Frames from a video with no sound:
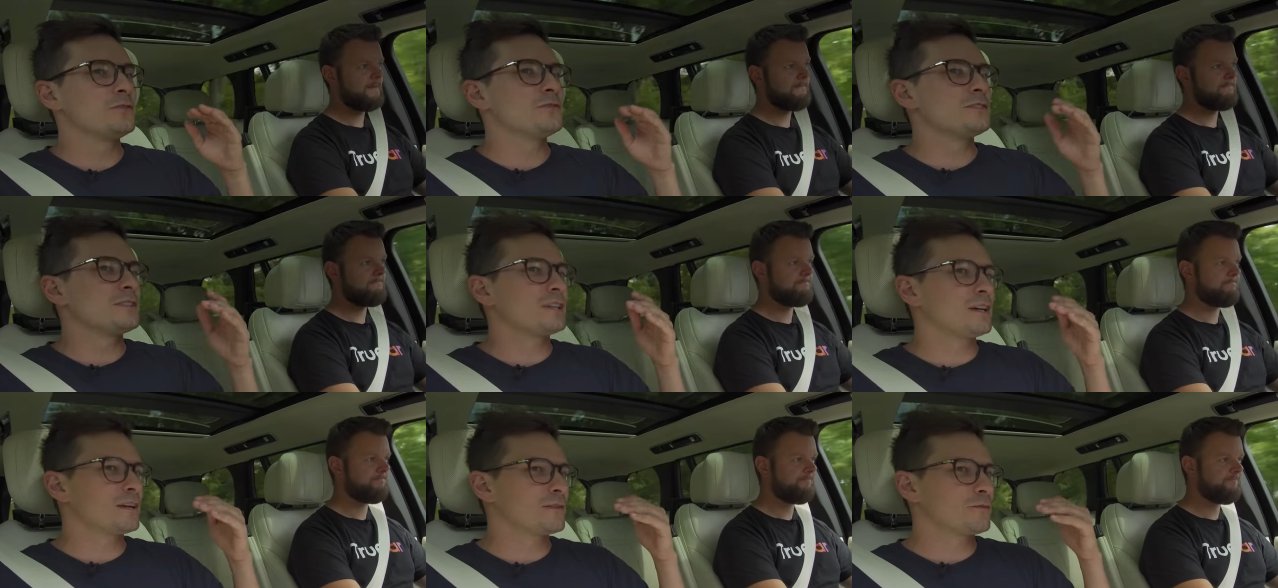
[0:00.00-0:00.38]
Speaker 1: you'd
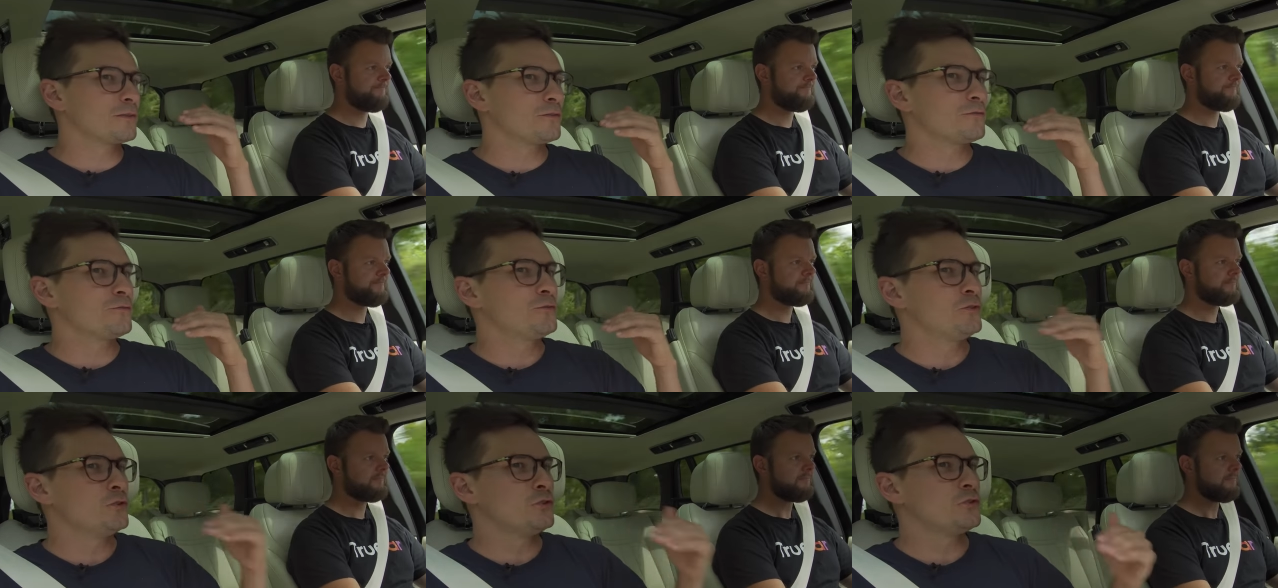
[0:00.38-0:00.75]
see out of a
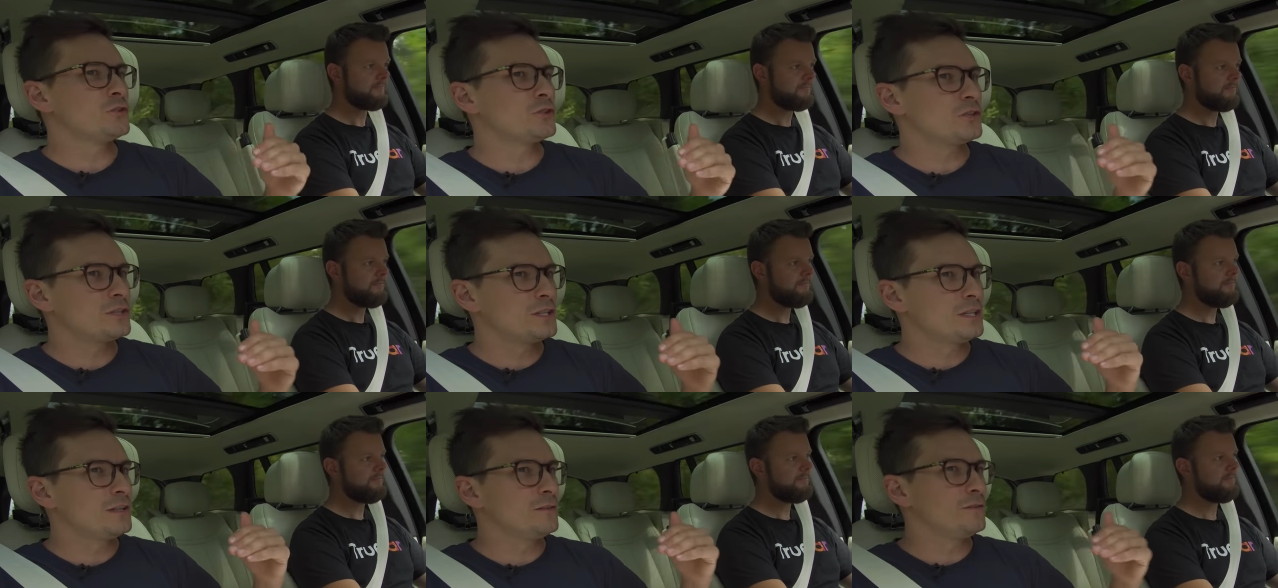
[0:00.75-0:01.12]
future
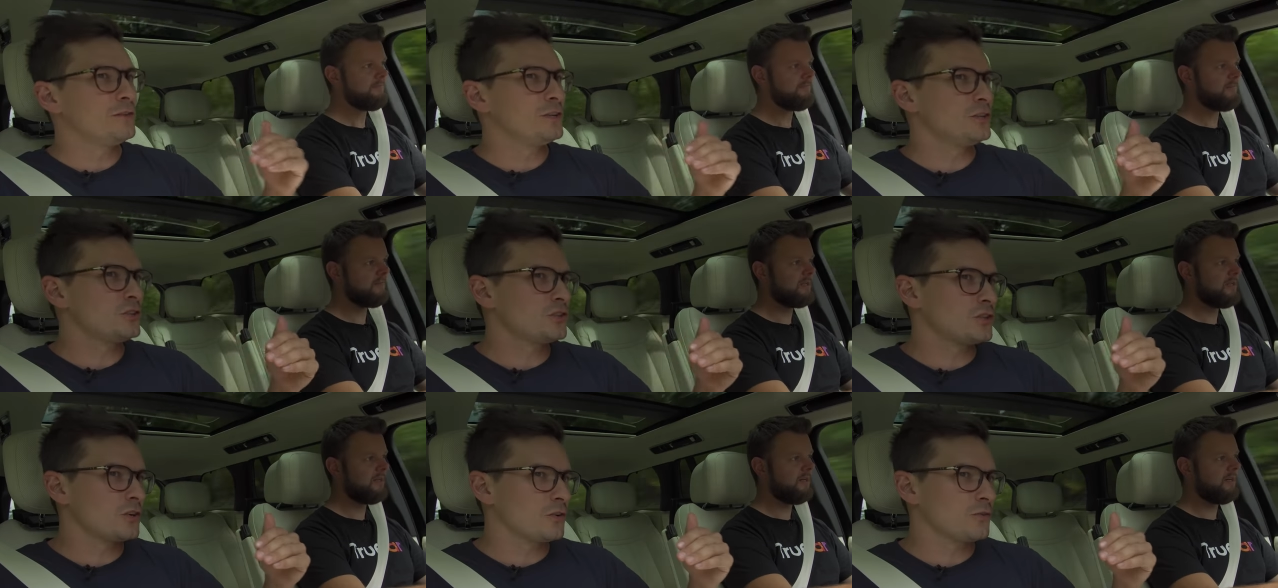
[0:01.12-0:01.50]
TV
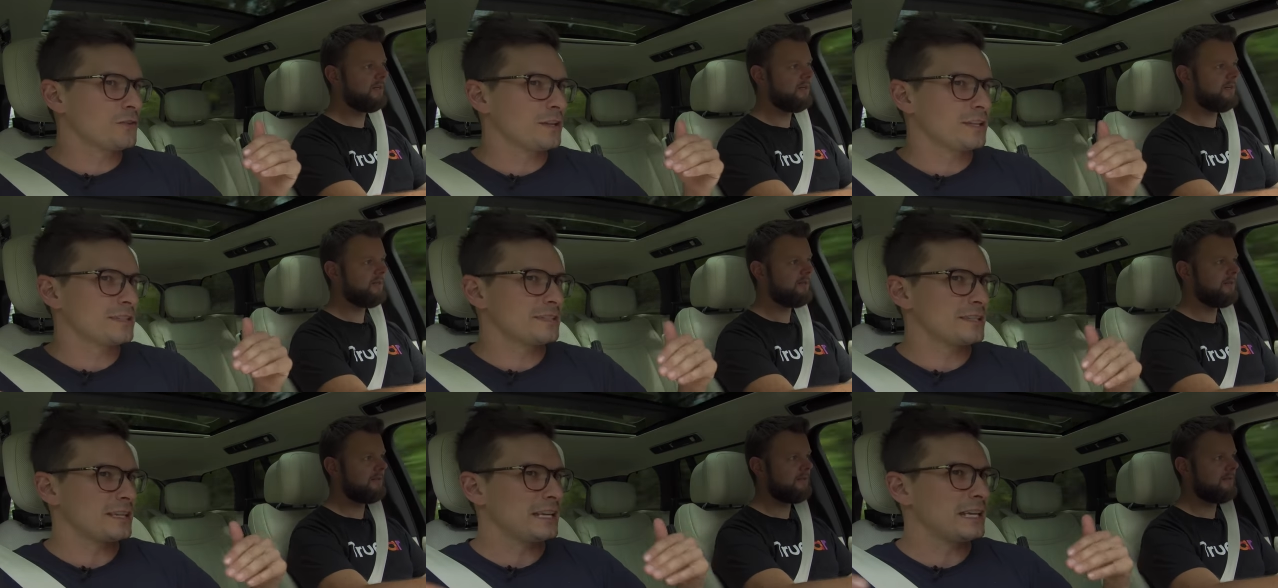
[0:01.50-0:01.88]
show
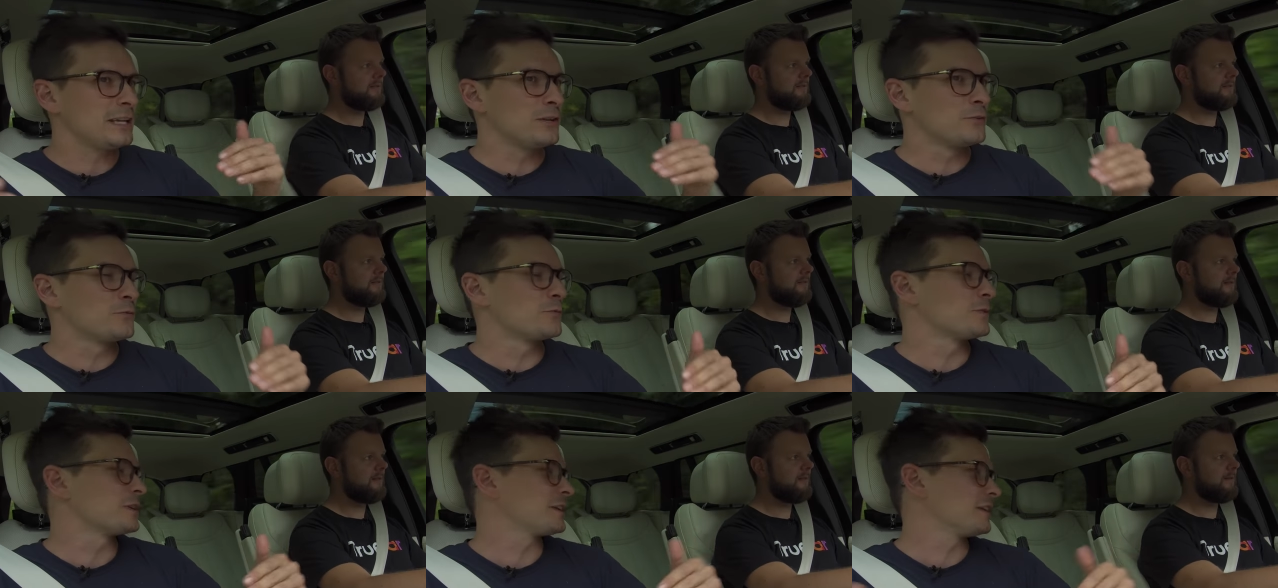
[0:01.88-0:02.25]
that's in
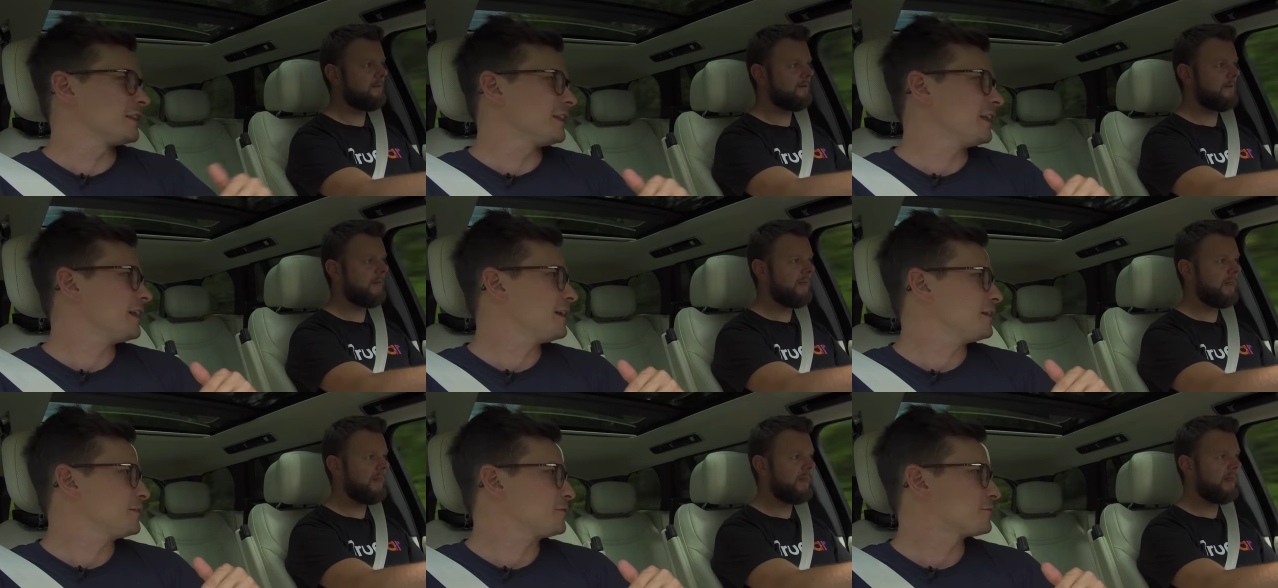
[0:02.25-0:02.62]
real
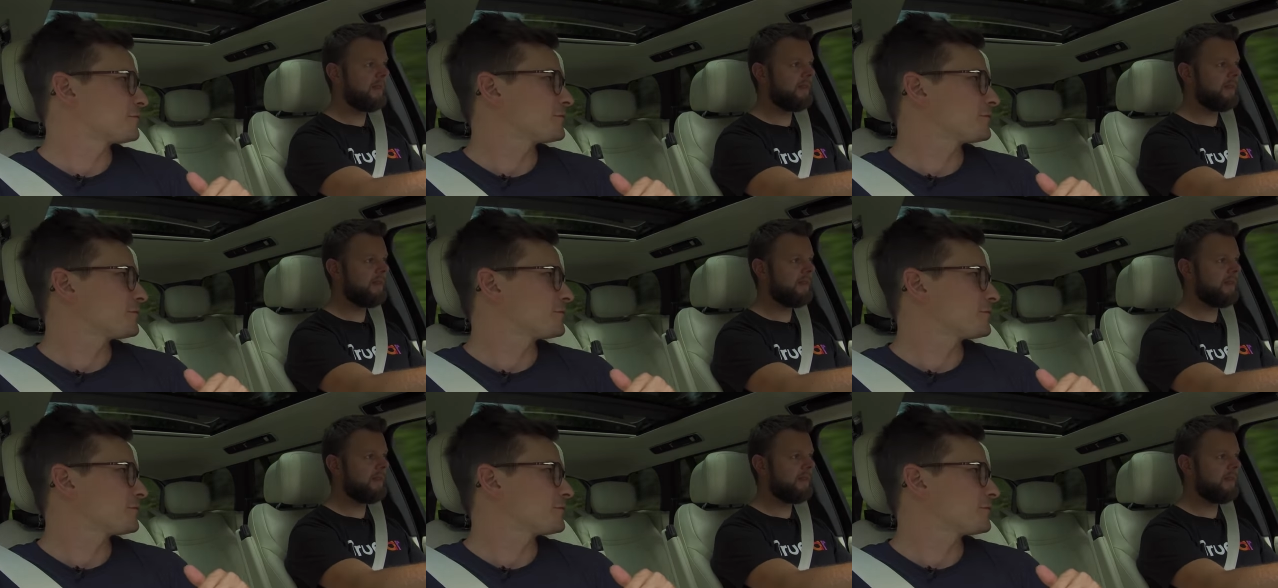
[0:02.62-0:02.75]
life.